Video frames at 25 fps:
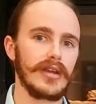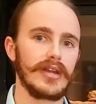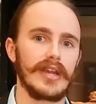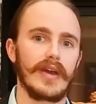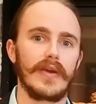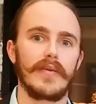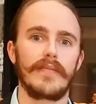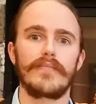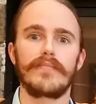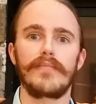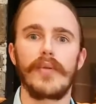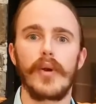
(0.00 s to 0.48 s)

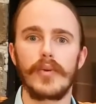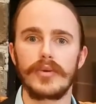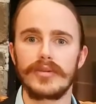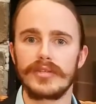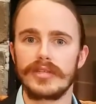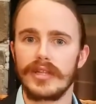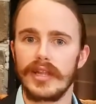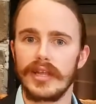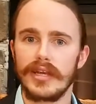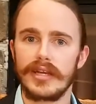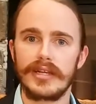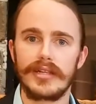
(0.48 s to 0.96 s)
Now,
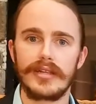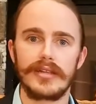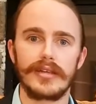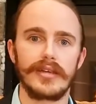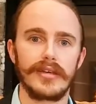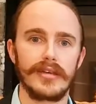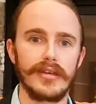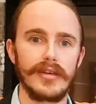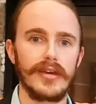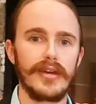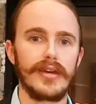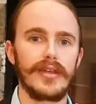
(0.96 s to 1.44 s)
most
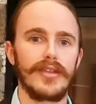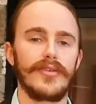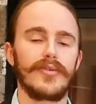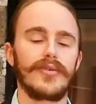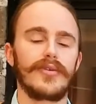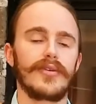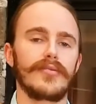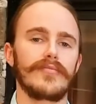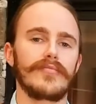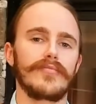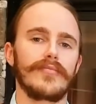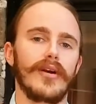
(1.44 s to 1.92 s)
likely, you
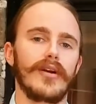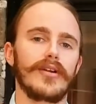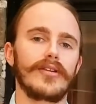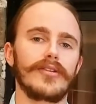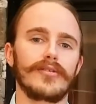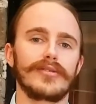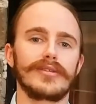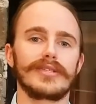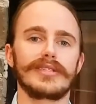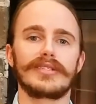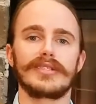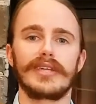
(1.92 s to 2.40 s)
can
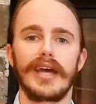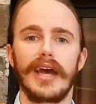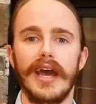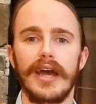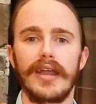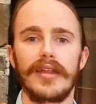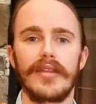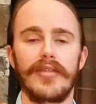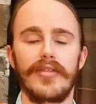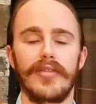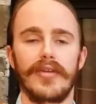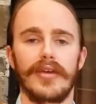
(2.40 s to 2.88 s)

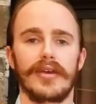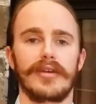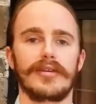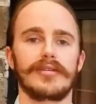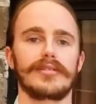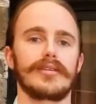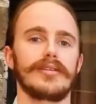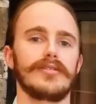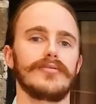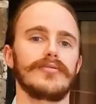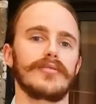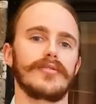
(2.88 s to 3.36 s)
understand
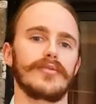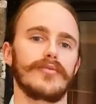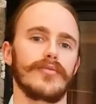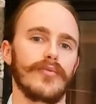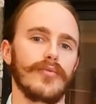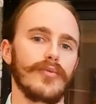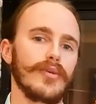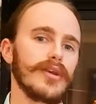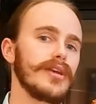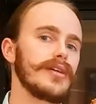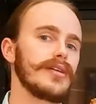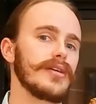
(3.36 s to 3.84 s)
things and you can
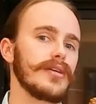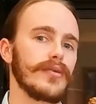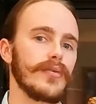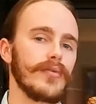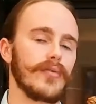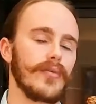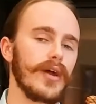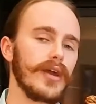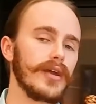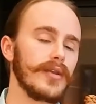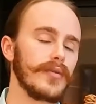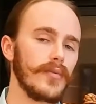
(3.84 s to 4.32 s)
read
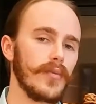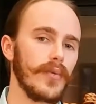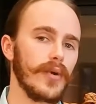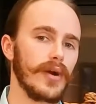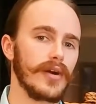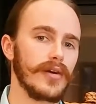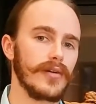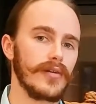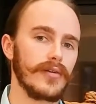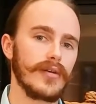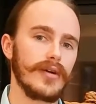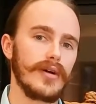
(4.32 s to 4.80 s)
and write
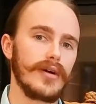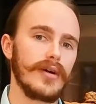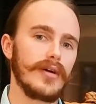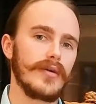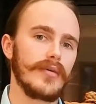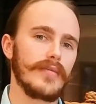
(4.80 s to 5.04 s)
well,